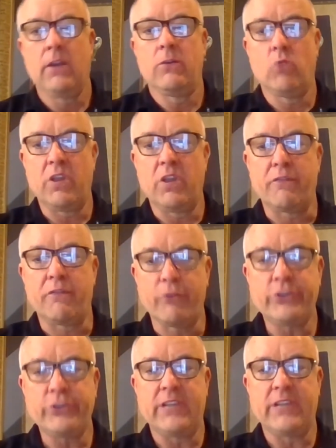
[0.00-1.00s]
one of the
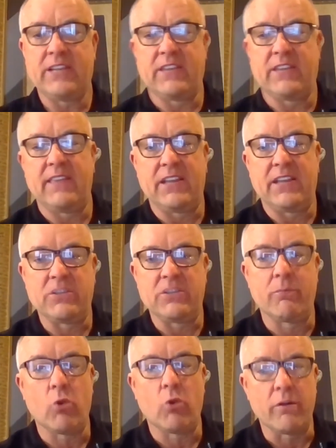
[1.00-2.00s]
first things I think it's
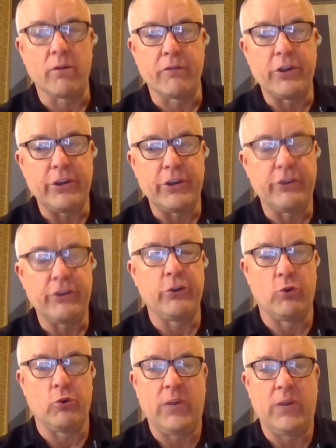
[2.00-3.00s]
important for you to
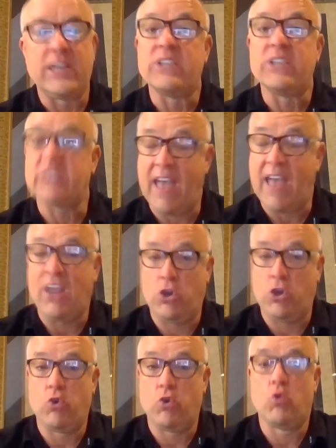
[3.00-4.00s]
do is that
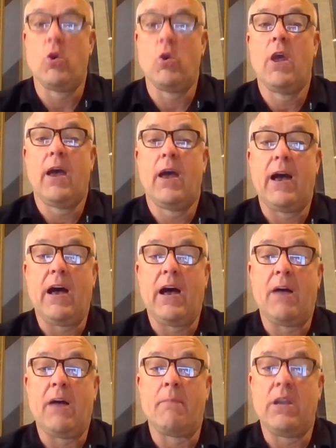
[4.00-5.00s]
you
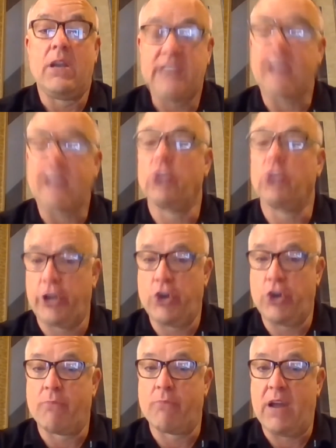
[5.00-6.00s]
take a look at
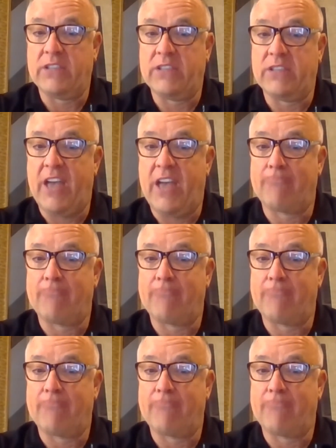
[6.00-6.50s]
your mindset,